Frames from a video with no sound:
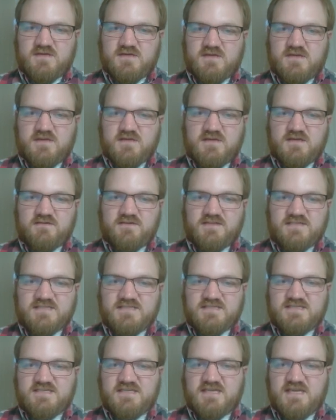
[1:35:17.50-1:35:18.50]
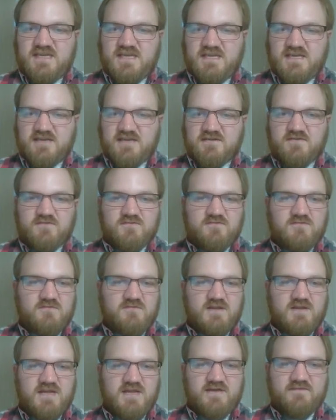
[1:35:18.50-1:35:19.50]
Let's see.
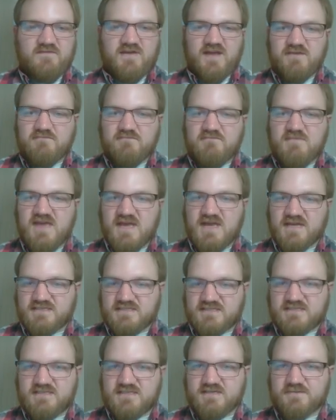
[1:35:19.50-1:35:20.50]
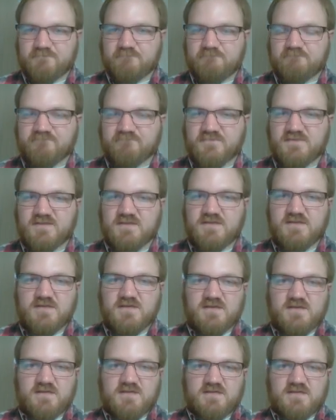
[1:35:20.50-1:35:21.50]
What have I missed?
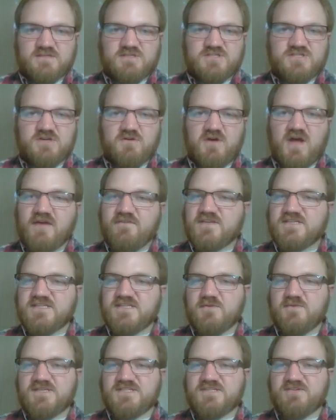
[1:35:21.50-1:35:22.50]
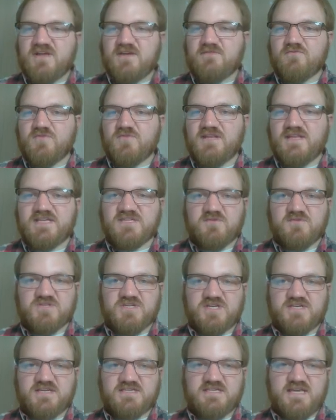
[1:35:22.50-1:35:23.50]
So obviously we still have relay
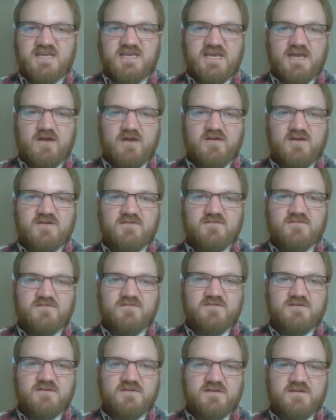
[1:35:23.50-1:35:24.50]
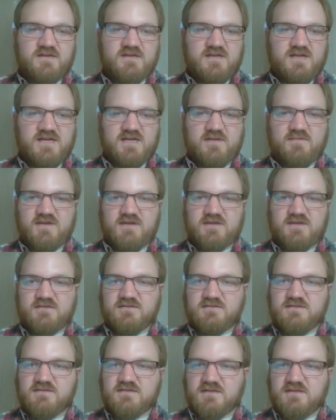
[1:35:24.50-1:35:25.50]
switching to take care of. And
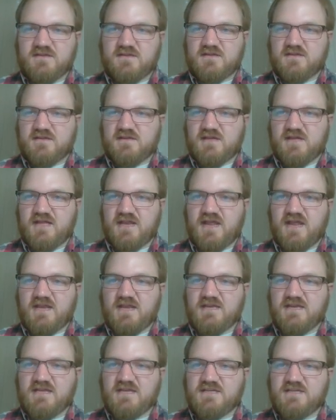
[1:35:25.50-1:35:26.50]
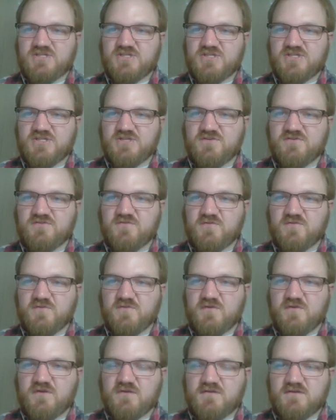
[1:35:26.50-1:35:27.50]
I need
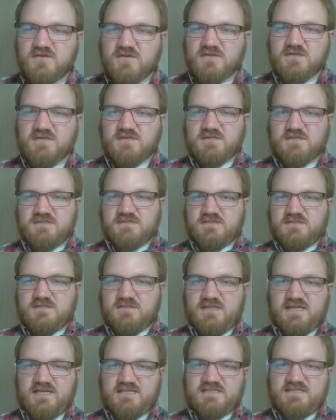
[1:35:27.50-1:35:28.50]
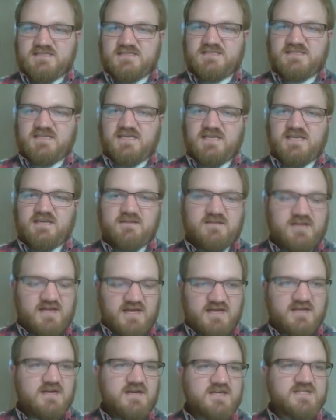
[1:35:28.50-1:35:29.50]
to, let's see,
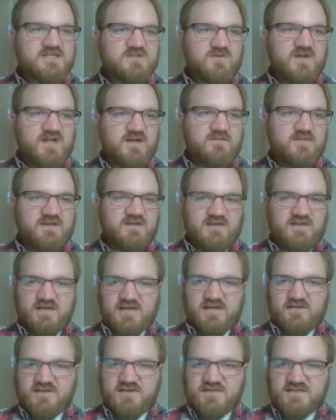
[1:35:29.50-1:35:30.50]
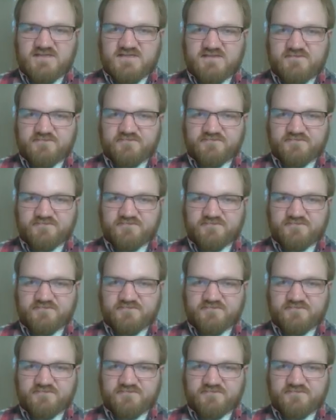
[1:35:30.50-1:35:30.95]
while I'm thinking of it,